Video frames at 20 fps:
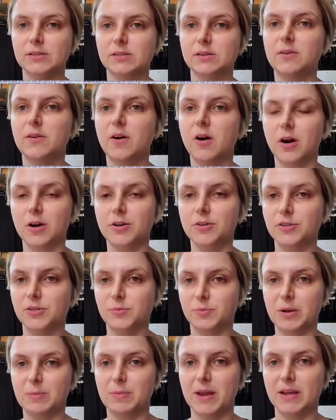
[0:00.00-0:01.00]
on your spray
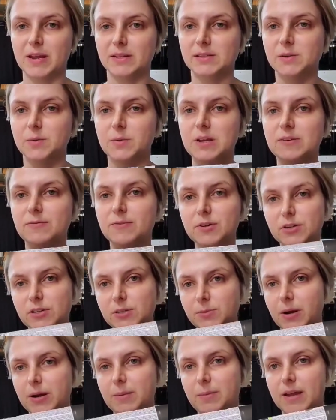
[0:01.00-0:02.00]
paint. So even your
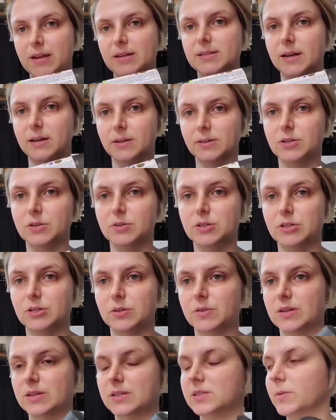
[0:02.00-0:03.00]
spray paint tells you to do
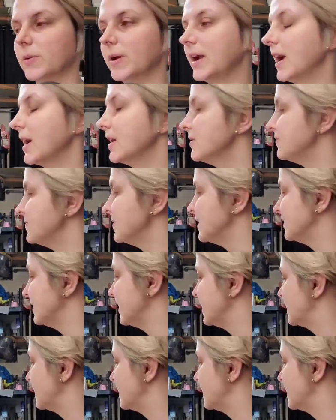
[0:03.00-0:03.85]
this. So I kind of feel like